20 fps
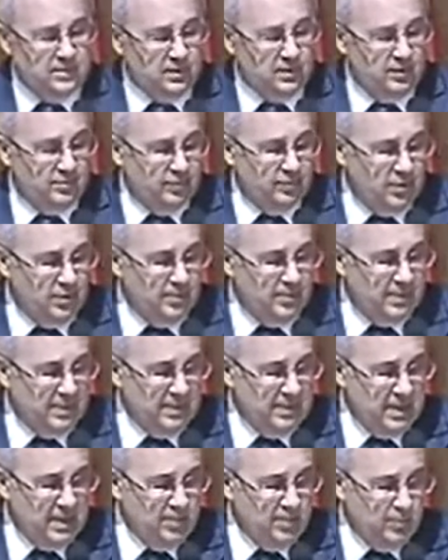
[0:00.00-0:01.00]

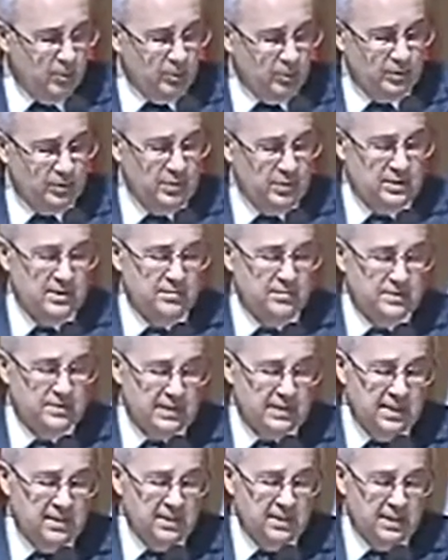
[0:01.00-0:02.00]
confirming the importance of
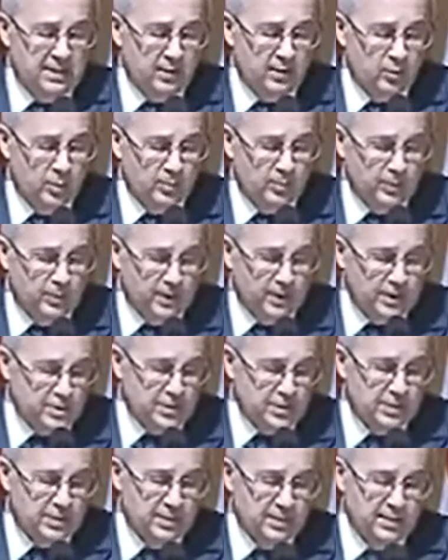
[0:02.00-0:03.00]
strengthening
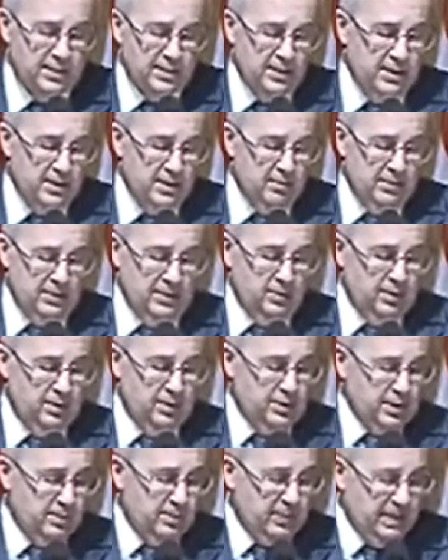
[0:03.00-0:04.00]
cooperation between
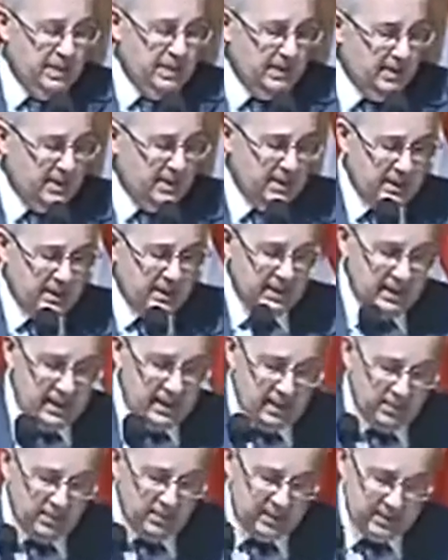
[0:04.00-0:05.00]
Japan and the
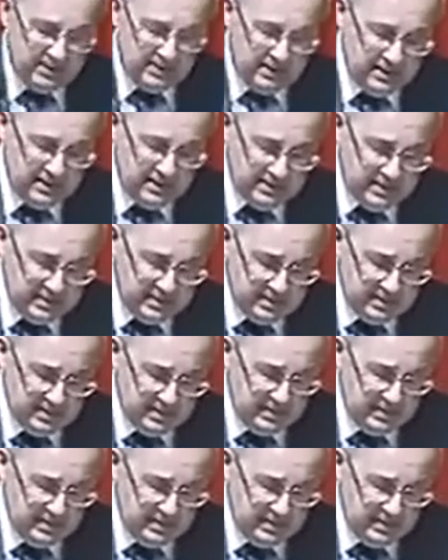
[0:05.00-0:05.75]
Arab countries